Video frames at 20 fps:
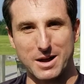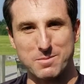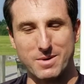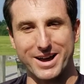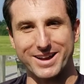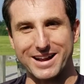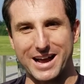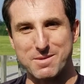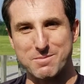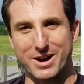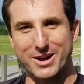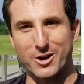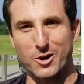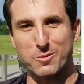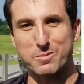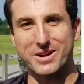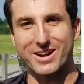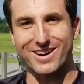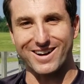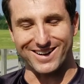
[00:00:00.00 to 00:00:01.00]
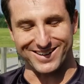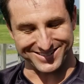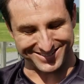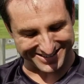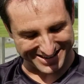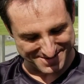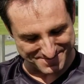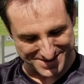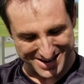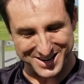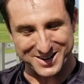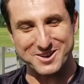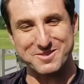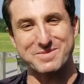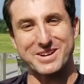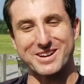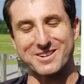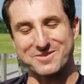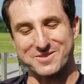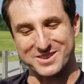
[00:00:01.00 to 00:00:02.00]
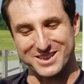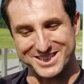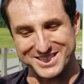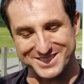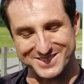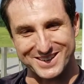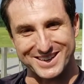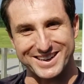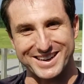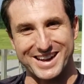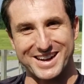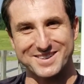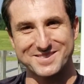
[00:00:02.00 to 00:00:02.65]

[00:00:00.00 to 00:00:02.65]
I might be here for this one. Yep.